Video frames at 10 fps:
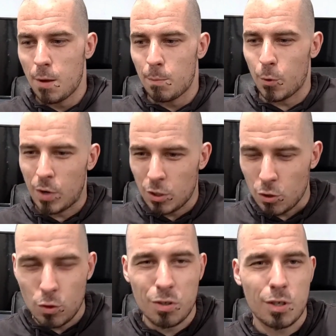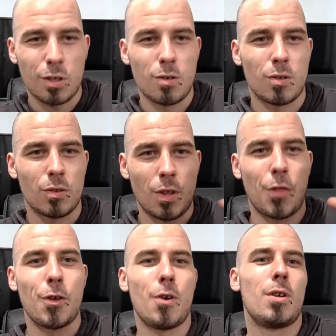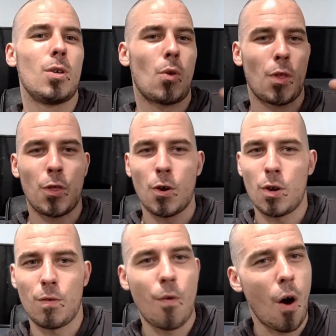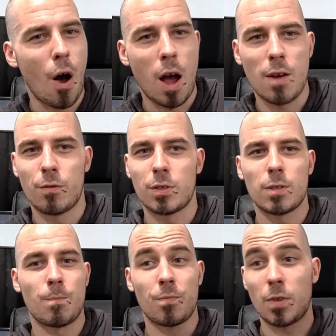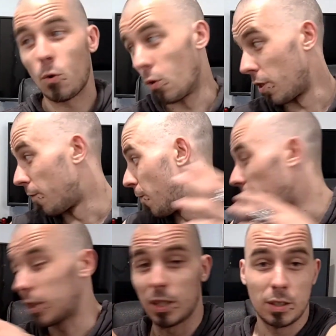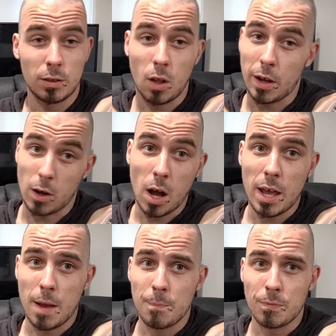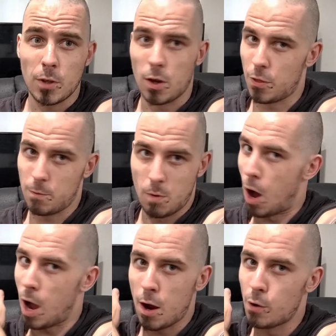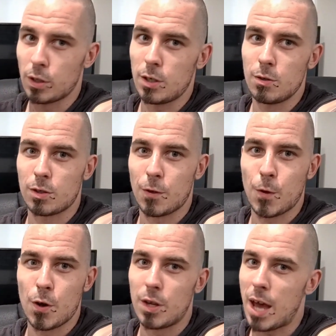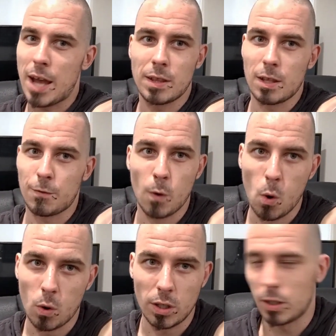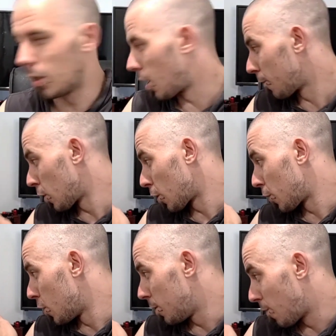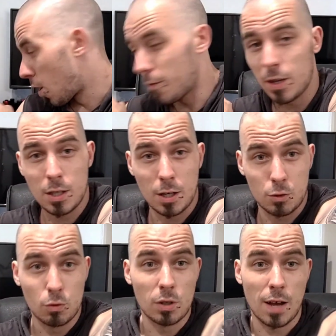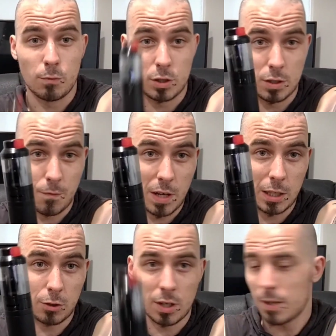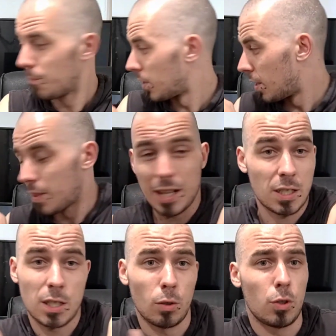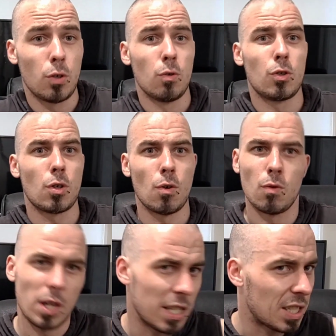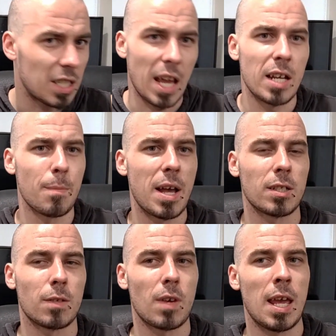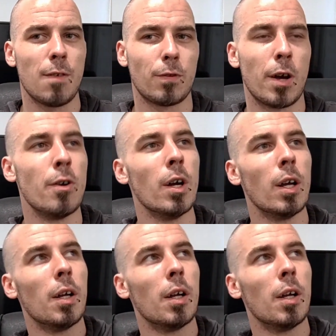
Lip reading: but when you're used to using the 30 or the 35s or the fucking, like I am, I only use the 38 and the 40, you know. I've got a 35 here that I do love, which is a V3. That's still huge too. Insane amounts of airflow.